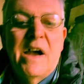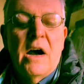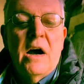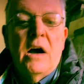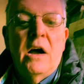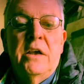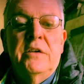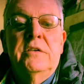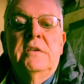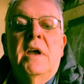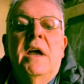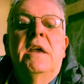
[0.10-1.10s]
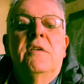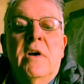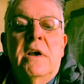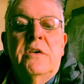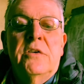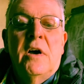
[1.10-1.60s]
Hi, it's Dave
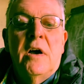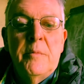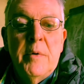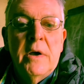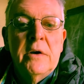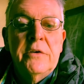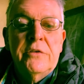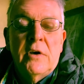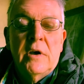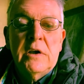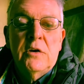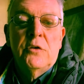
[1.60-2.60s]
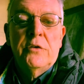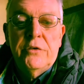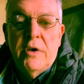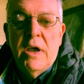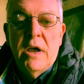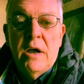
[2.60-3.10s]
XR Motorcycles
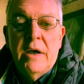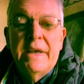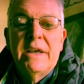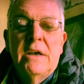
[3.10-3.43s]
here.